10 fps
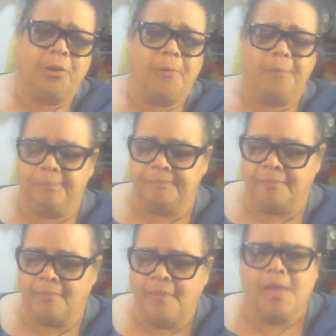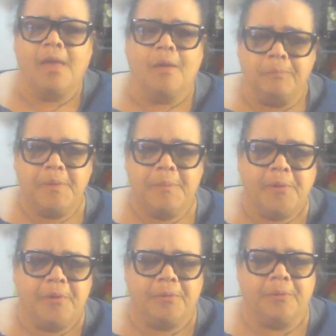so
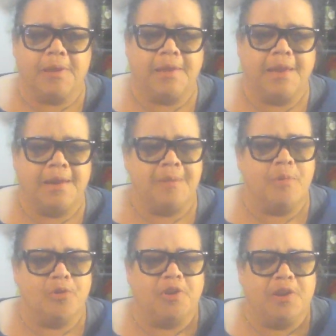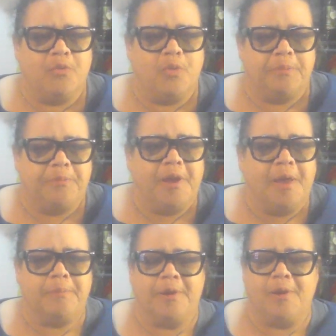people are getting emotionally whipped
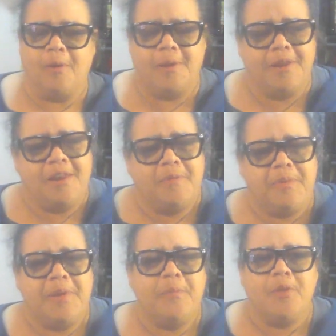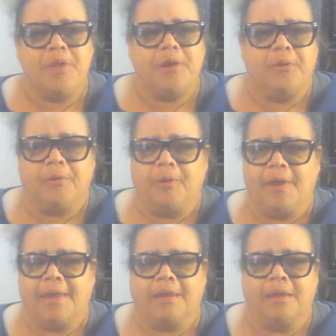up, you know, and then the people that are
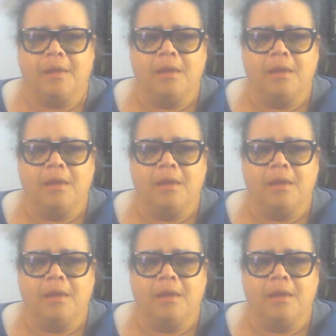like,